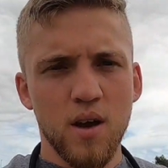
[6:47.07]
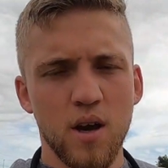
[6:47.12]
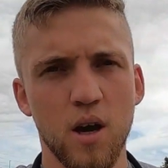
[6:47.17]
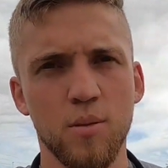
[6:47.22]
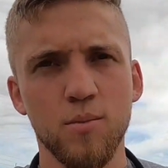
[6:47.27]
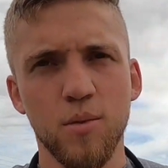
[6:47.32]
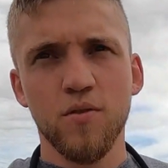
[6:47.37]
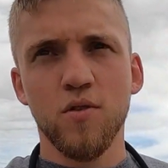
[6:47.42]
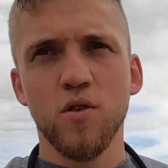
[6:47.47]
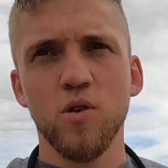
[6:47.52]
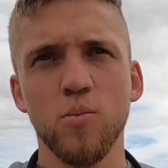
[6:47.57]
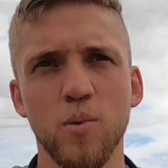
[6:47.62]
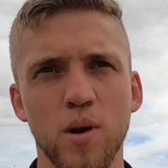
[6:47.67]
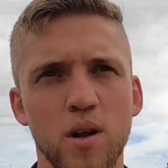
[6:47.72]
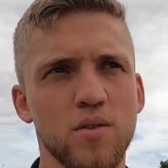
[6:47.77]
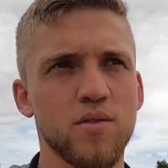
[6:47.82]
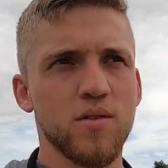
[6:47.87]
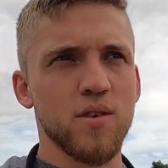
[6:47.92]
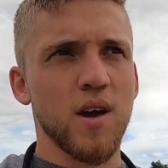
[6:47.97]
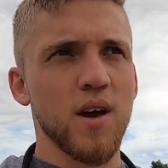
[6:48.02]
a few
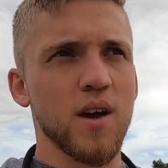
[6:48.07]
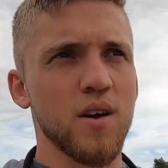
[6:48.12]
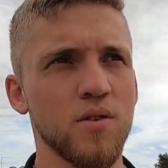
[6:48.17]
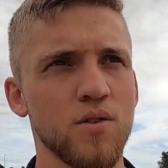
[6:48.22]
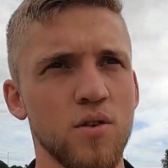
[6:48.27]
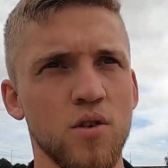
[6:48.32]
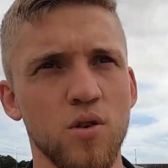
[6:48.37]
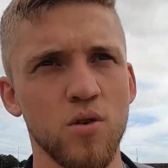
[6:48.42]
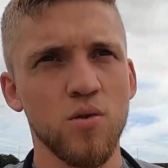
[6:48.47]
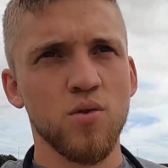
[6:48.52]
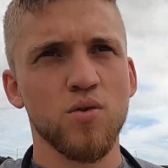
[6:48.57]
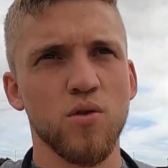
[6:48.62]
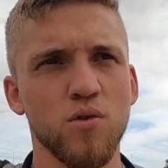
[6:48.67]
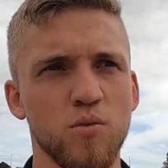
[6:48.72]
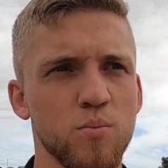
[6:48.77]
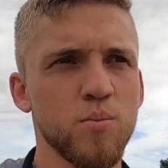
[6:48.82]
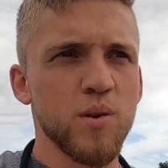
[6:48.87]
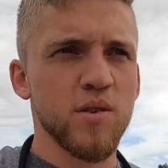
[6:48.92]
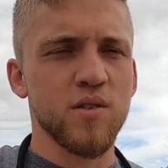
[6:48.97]
bits at a new sort of